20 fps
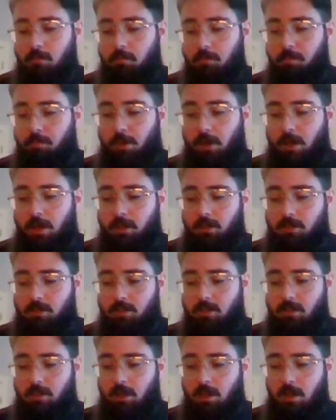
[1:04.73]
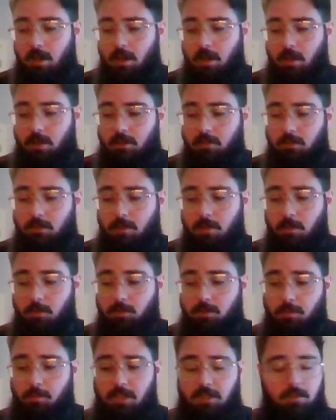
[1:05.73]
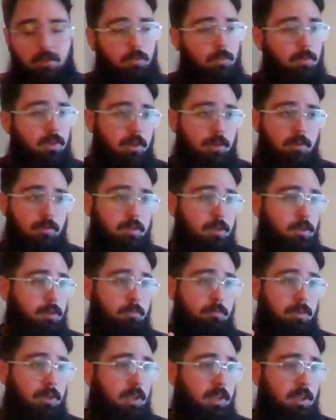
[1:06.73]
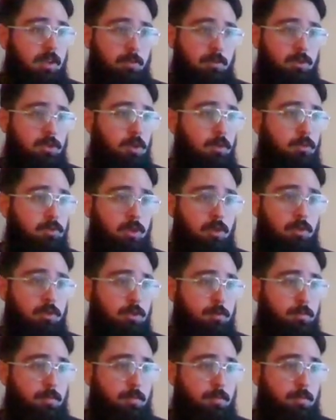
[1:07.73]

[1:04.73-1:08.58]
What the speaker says: But, depending on whether if you're playing it with JoJo's,